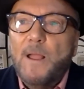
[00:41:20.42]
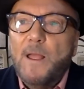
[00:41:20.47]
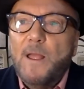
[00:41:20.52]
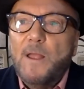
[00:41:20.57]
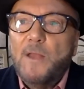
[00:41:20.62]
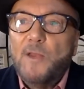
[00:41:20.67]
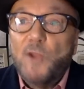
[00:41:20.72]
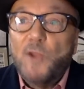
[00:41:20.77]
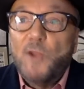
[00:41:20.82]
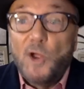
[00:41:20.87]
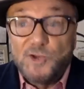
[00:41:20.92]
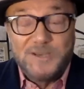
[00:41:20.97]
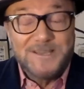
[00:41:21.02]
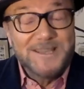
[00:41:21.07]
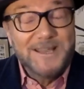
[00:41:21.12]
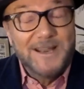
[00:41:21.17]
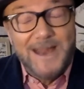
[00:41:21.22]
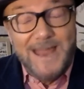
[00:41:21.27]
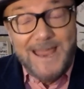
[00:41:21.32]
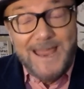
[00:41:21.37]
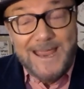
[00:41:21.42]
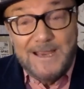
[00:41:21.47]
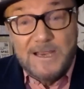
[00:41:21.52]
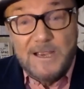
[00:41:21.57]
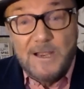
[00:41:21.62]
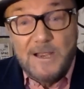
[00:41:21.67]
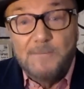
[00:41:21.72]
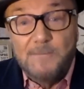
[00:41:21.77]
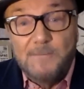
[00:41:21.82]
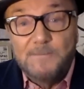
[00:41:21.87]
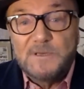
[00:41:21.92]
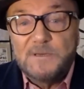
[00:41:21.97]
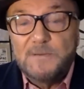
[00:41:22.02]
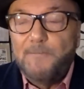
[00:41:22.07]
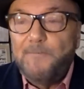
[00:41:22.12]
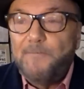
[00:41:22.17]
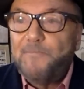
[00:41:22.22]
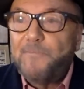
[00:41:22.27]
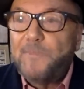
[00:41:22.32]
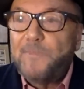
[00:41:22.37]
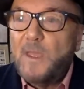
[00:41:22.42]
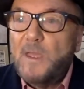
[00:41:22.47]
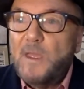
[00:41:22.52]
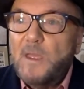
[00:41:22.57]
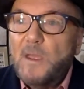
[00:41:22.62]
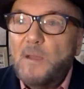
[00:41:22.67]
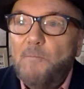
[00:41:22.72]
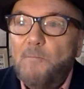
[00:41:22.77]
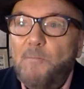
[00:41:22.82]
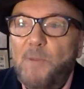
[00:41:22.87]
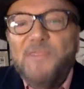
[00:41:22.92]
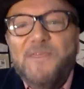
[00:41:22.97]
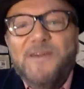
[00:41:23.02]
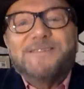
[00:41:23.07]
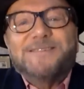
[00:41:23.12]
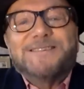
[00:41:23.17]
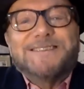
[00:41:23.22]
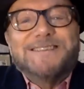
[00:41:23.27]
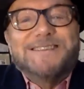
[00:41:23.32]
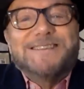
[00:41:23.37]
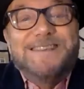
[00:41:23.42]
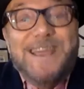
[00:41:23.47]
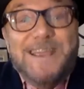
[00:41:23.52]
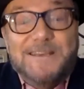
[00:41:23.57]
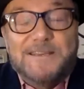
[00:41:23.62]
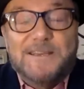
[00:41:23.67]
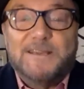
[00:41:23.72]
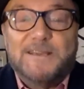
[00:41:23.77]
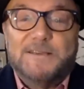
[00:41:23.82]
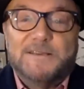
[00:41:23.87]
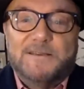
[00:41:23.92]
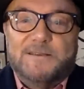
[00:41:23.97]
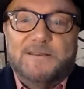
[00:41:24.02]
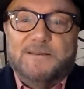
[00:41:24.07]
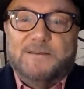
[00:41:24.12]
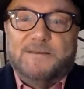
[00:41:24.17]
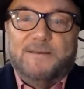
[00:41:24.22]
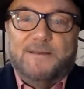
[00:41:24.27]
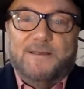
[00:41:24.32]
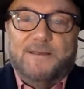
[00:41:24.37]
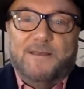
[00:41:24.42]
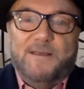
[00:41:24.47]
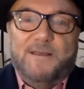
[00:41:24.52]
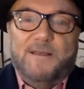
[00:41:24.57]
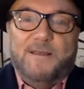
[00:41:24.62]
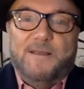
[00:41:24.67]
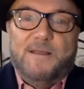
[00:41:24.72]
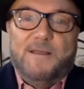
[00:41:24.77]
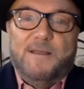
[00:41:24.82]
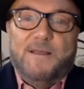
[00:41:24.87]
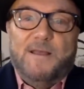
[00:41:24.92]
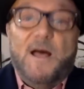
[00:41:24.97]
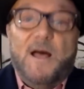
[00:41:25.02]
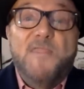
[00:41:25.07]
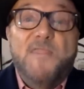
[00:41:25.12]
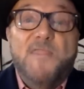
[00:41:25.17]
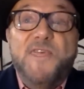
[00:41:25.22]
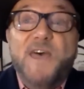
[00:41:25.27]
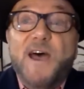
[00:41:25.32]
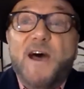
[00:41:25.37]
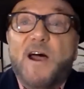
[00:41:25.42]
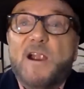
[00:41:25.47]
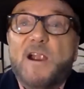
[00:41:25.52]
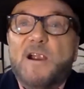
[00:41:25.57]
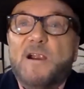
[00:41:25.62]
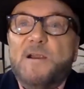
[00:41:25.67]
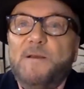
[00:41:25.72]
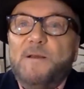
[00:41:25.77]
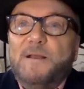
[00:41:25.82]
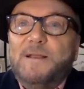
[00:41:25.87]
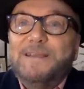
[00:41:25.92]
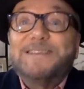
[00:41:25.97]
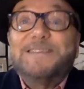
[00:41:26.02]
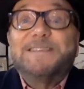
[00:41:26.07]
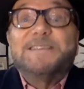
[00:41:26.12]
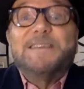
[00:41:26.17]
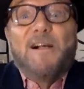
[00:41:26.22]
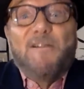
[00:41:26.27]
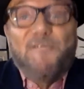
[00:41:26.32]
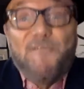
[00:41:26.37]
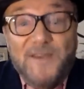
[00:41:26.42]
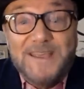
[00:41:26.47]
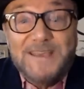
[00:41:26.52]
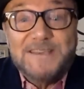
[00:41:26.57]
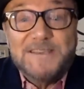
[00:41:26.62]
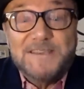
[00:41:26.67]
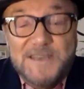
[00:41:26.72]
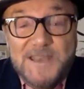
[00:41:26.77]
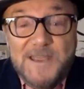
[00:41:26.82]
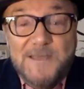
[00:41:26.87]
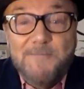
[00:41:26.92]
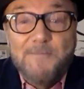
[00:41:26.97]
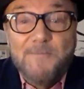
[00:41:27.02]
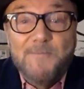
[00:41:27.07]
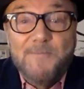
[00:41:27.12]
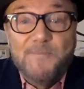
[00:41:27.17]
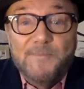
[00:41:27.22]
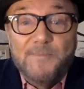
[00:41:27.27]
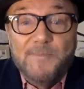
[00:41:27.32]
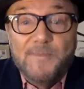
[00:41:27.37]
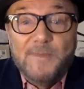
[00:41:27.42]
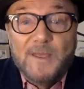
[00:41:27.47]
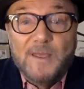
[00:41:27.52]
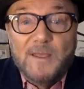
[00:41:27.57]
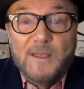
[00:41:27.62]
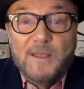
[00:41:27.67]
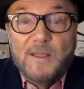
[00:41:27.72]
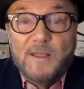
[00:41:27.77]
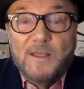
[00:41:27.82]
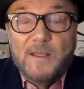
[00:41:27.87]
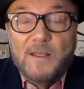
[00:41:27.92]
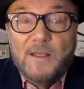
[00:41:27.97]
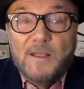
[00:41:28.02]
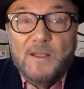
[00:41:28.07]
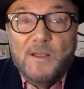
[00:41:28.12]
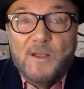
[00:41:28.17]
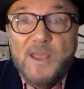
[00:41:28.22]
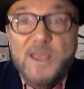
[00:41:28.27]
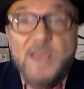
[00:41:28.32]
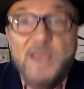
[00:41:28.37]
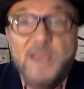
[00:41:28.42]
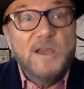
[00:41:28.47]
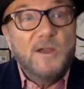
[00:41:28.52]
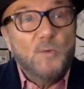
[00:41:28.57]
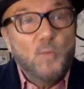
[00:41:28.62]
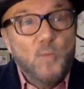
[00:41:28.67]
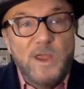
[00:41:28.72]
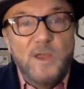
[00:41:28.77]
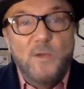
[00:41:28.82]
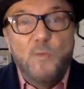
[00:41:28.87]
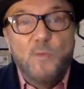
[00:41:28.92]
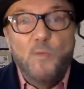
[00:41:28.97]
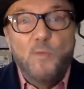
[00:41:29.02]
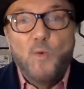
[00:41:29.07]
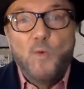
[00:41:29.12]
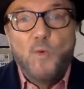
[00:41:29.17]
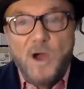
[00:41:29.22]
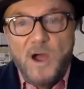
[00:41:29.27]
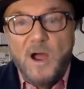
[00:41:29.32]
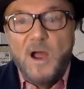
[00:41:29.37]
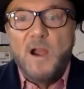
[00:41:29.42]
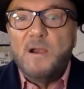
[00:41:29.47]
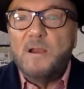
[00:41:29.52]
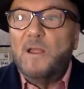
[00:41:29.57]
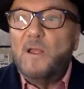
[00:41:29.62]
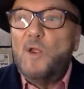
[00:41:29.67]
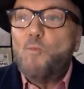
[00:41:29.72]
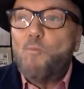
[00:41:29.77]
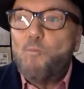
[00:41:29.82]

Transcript: not just their incomes, but their status, their self-esteem. Here we were,